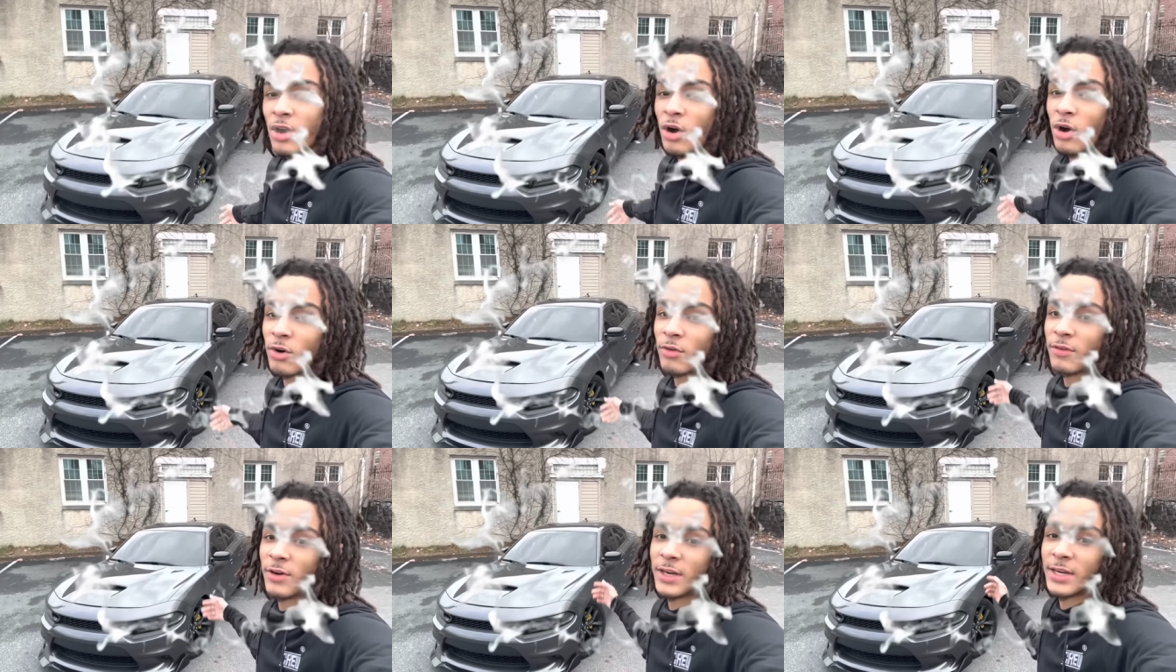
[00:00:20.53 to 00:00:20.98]

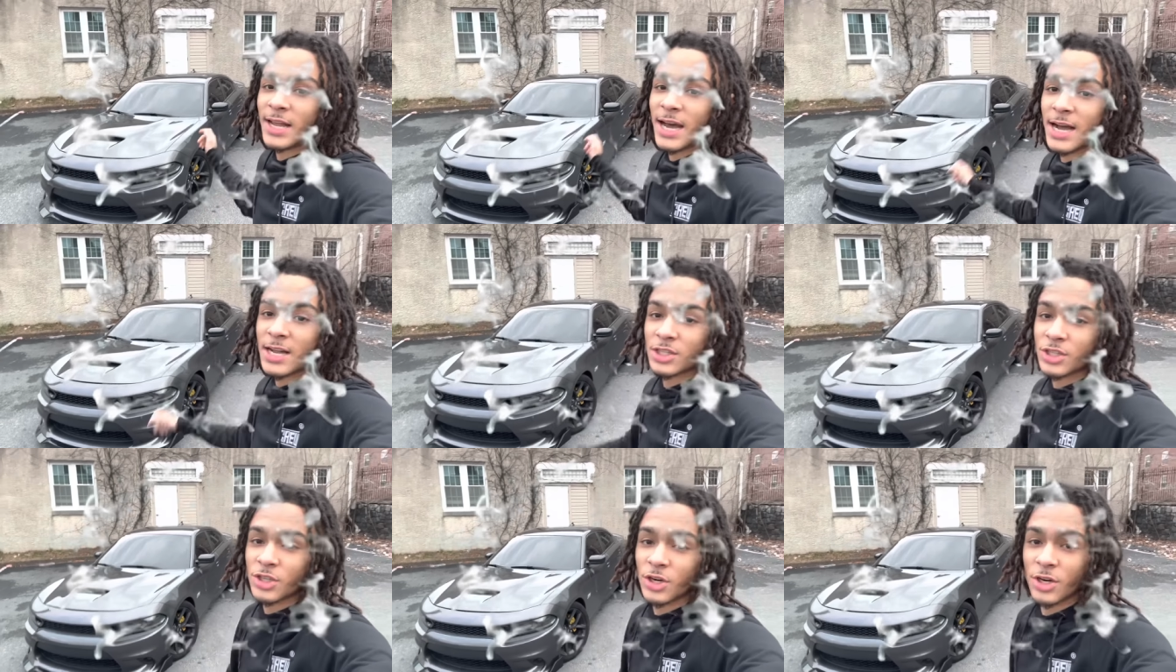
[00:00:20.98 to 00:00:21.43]
over a
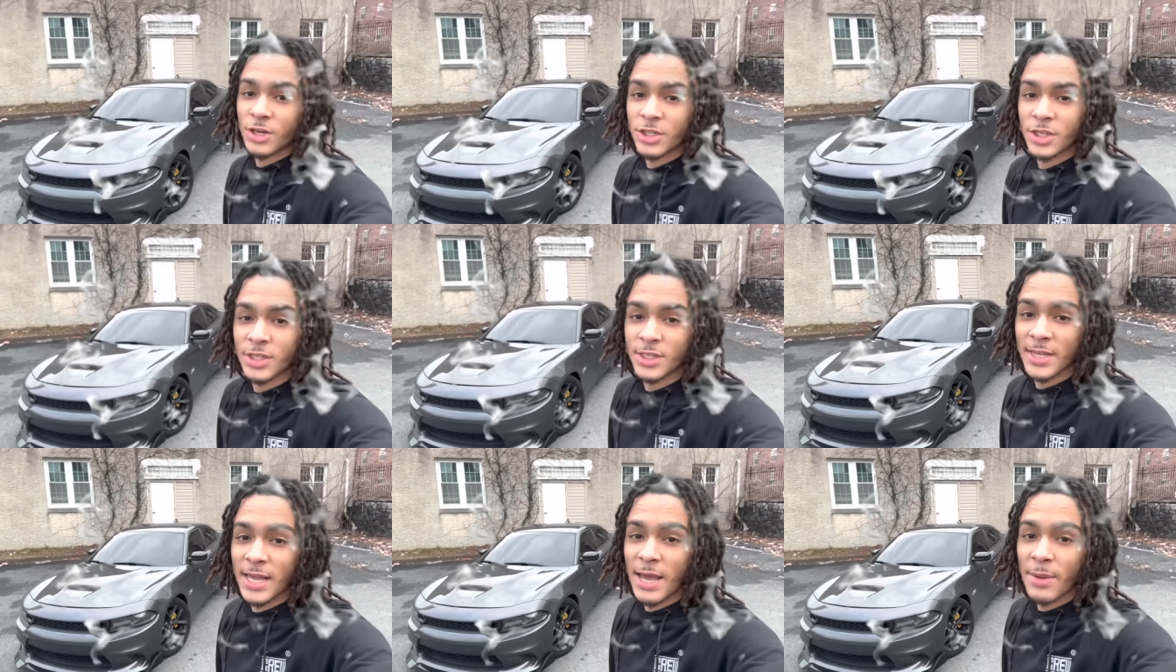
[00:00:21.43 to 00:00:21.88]
Dodge Charger
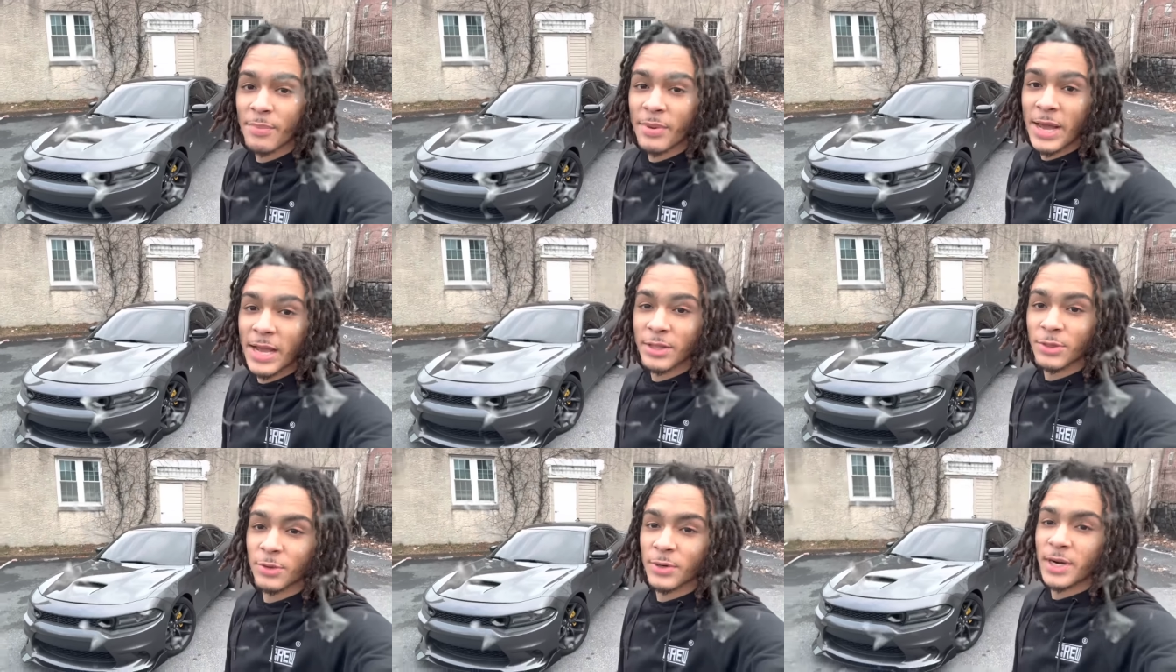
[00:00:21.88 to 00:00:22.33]
Scat
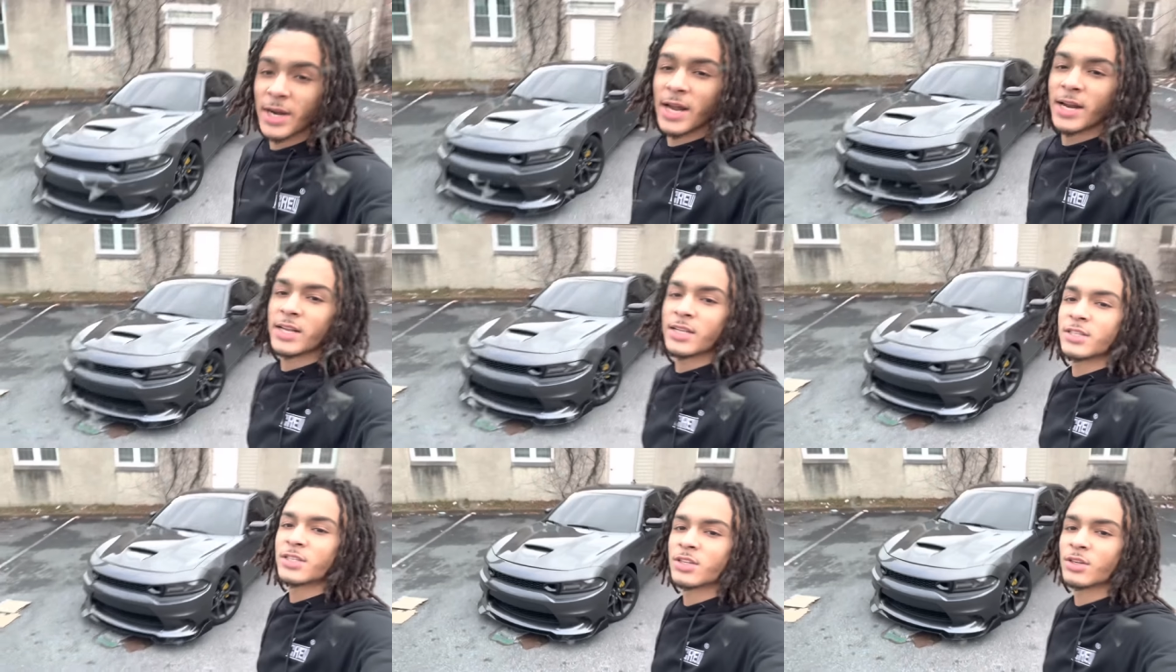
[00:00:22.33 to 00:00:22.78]
Pack
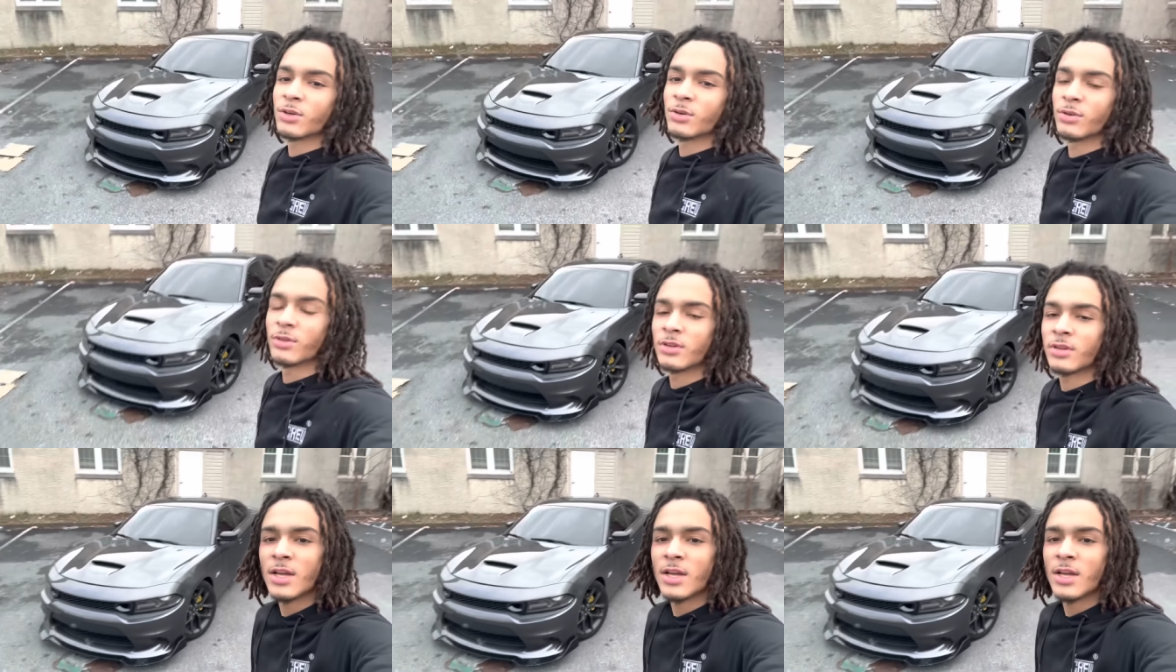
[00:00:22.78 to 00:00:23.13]
392.